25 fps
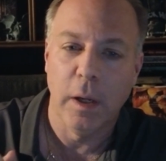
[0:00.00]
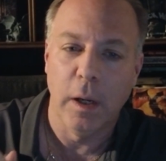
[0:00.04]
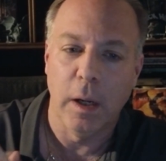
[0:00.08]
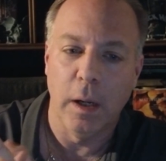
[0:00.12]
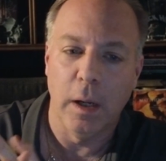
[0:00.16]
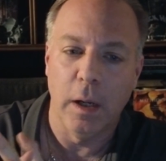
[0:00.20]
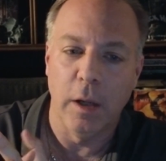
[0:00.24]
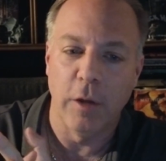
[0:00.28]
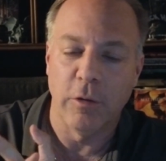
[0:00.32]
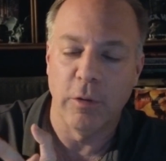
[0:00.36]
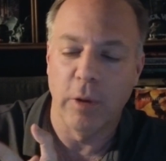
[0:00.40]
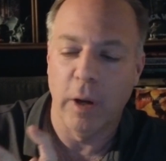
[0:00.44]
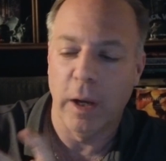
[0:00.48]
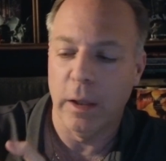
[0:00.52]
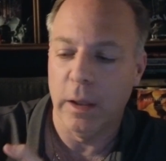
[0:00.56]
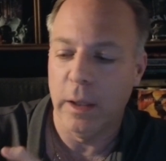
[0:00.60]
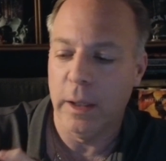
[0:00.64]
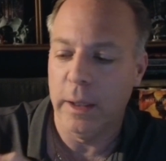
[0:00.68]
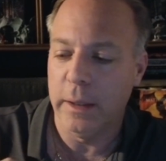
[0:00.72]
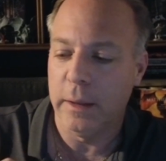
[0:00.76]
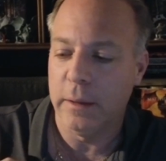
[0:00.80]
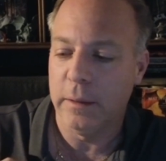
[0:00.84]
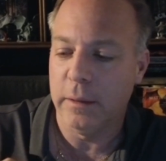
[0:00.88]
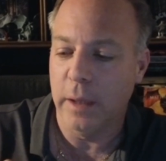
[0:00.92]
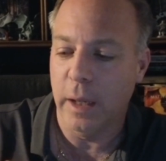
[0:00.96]
Uh, so I
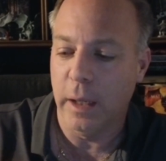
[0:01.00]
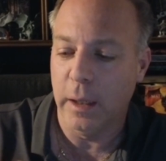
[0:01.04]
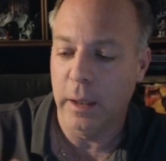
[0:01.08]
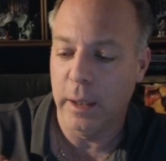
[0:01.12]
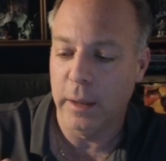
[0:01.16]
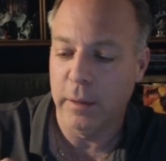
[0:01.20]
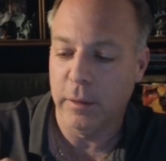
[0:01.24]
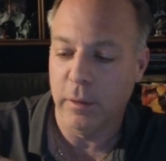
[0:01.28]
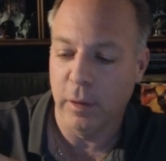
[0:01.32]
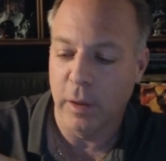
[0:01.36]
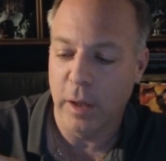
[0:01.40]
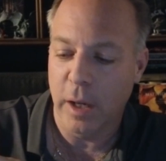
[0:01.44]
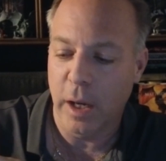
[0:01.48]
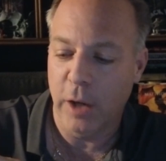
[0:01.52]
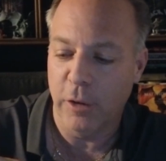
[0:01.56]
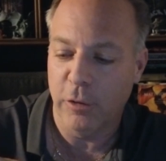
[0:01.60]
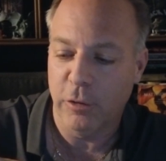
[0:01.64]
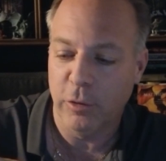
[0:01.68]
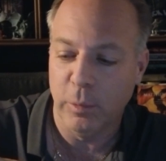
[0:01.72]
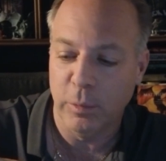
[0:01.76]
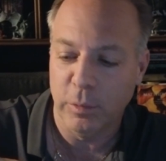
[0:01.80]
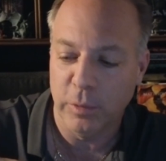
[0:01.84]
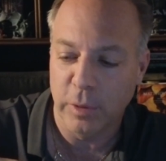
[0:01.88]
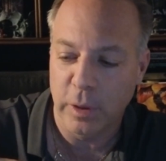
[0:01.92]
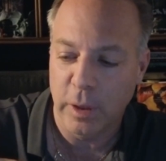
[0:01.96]
like I like their
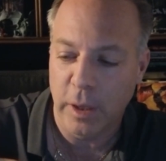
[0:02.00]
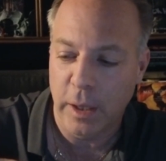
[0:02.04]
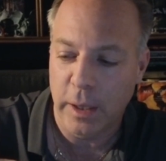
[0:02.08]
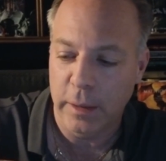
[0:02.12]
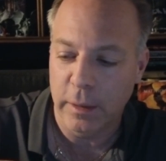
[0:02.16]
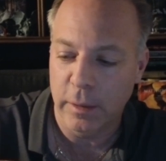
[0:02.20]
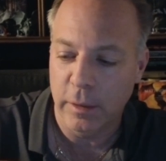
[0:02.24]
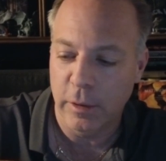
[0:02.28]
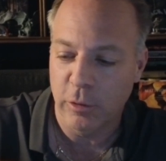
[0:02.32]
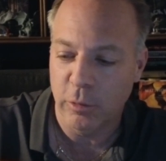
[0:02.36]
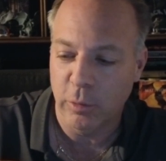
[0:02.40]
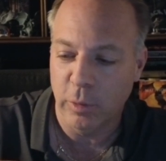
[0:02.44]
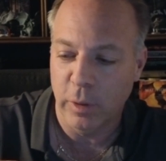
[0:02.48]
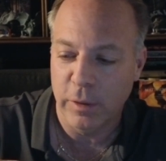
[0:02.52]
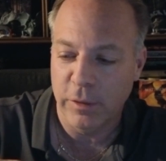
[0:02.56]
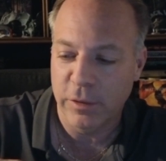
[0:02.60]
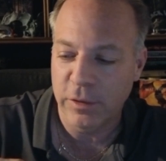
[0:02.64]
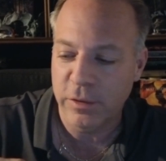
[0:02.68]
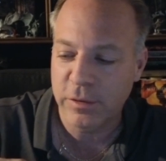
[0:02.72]
costumes a lot in this one.